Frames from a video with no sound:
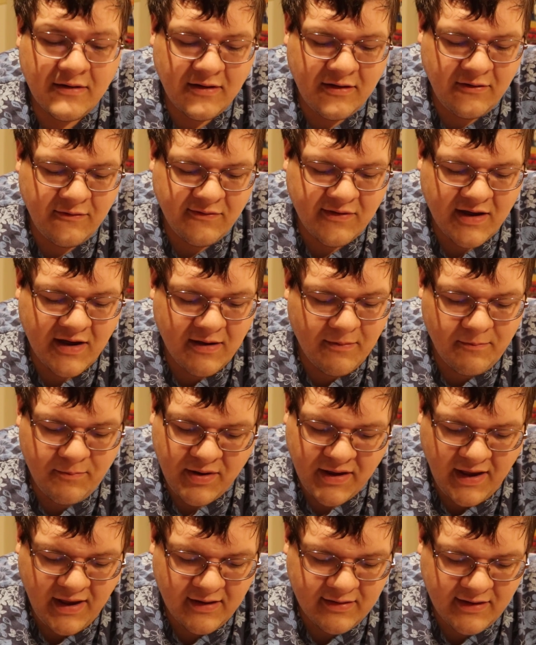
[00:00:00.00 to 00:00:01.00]
You've got
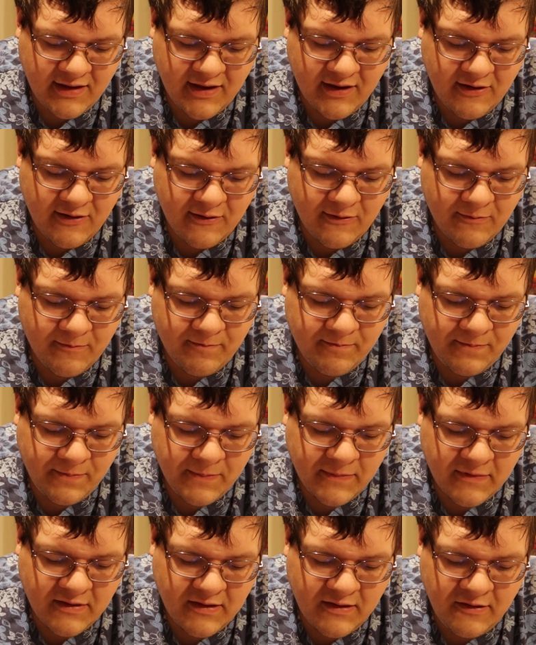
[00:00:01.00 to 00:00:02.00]
Paleo.
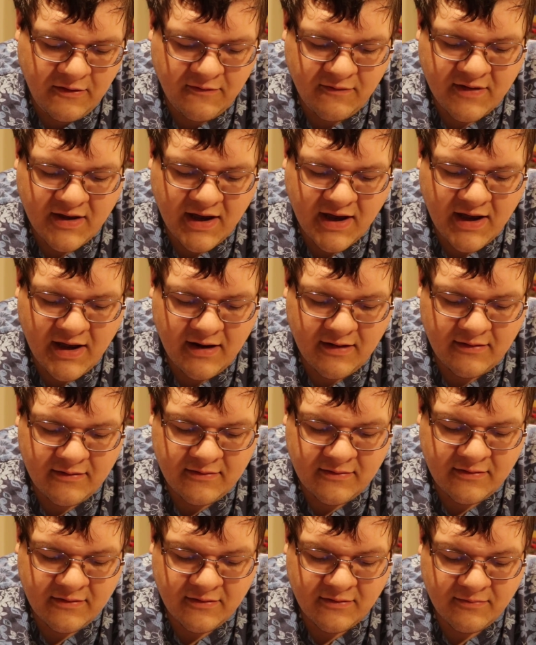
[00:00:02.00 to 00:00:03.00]
You've got
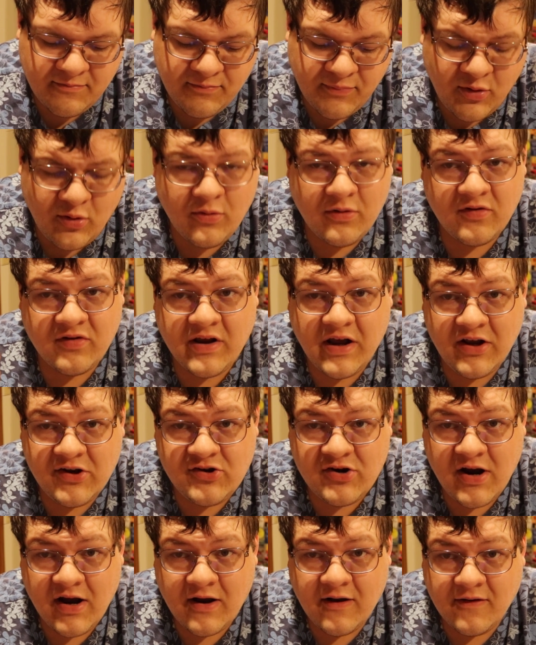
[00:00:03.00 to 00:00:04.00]
pure Sky
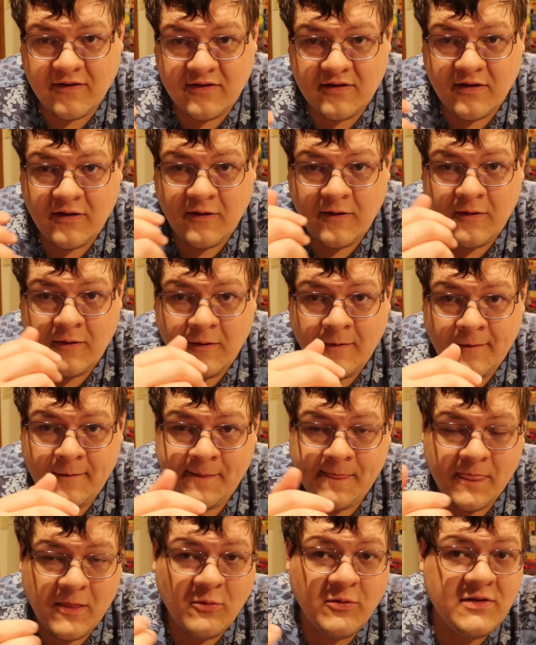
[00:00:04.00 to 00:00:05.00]
Strikers.
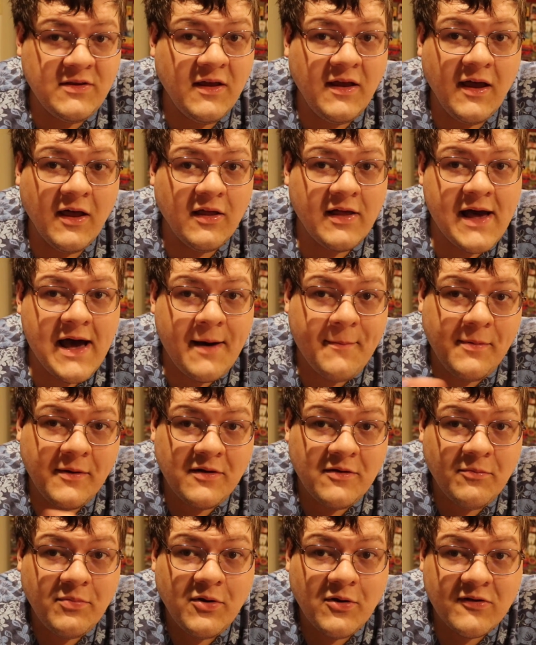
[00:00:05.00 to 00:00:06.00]
What the hell
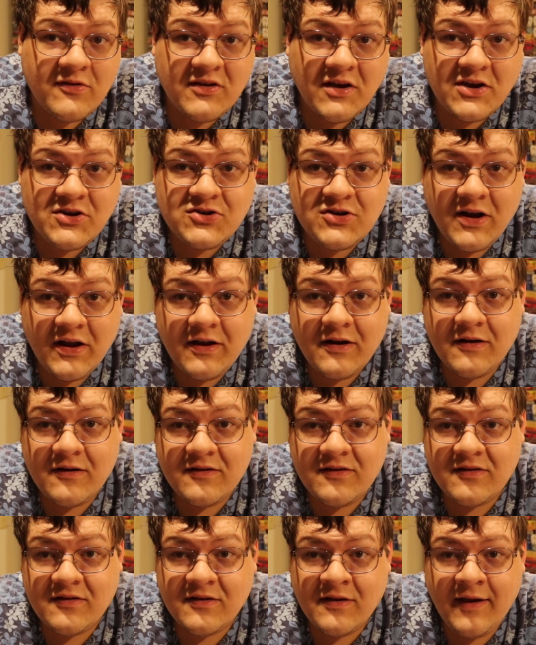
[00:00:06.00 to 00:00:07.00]
happened to pure Sky
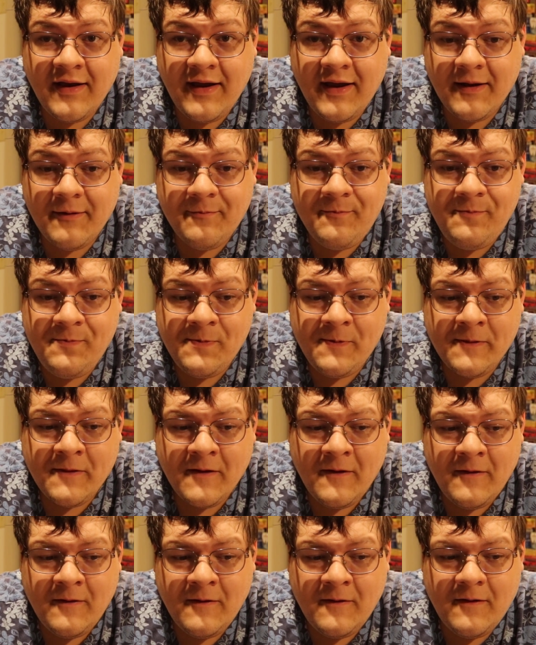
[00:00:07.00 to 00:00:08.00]
Strikers? Like,
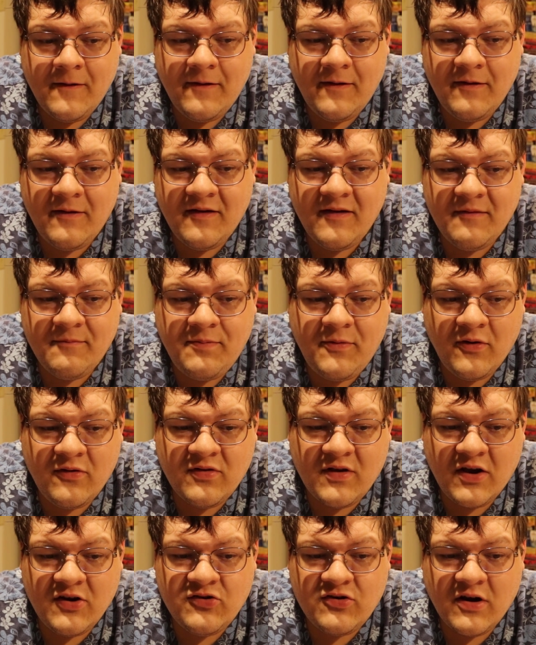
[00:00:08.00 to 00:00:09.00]
pure
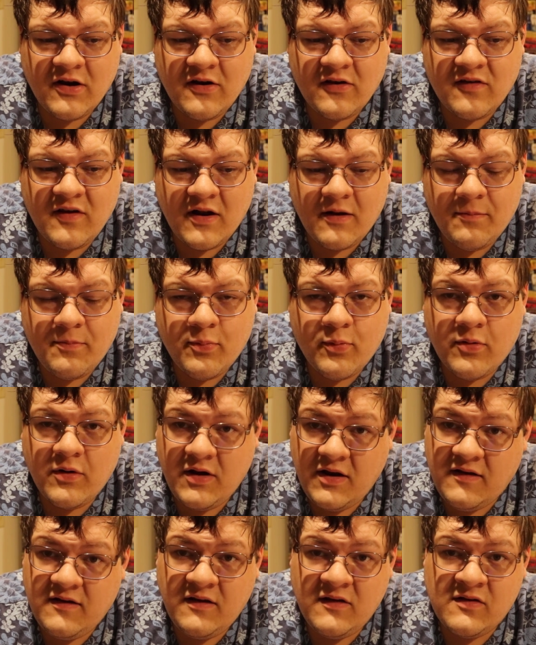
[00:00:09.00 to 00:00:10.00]
Sky Strikers had a
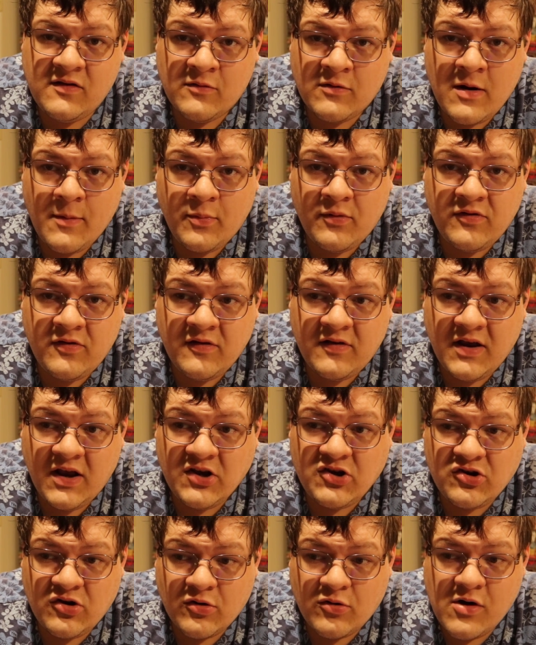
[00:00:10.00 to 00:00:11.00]
pretty decent
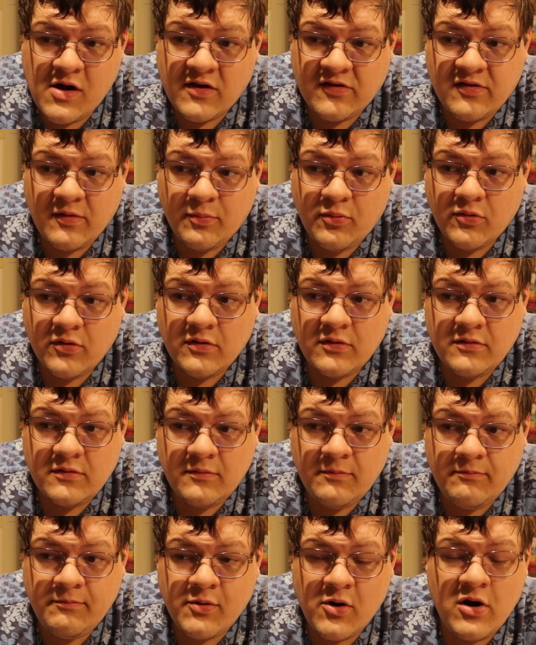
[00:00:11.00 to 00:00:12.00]
representation across the pool.
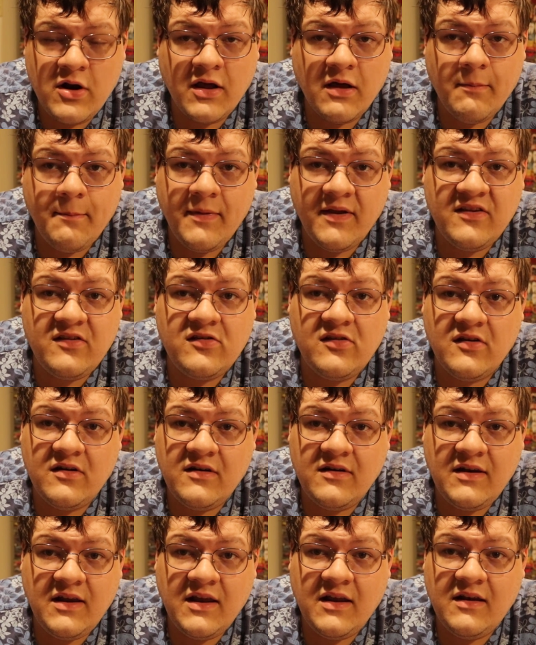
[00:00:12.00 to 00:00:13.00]
Burning Abyss
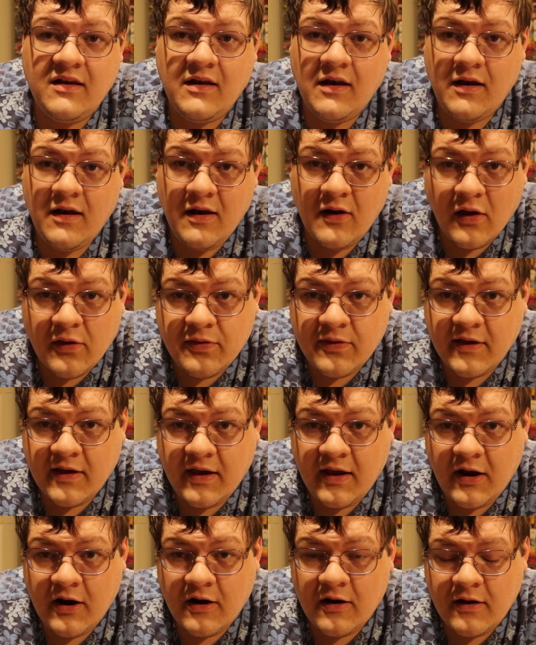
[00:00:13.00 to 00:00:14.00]
did nothing
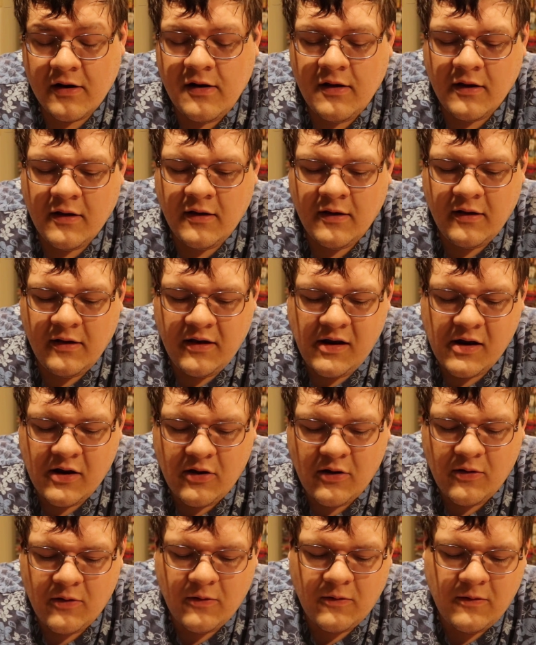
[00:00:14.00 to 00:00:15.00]
here. You
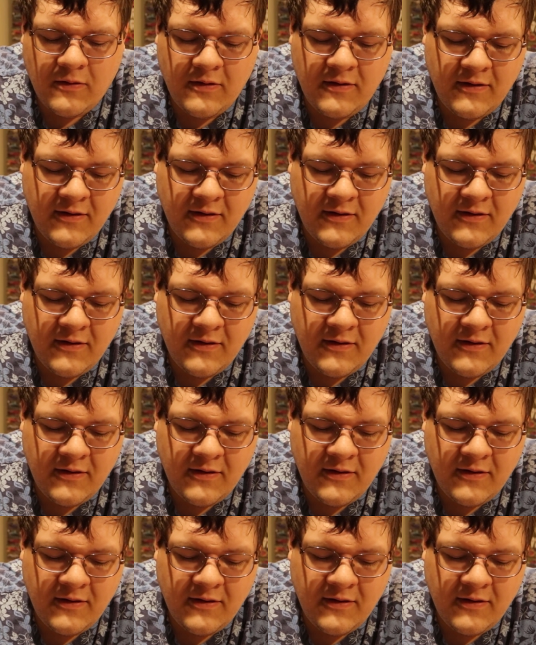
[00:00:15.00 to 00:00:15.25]
know,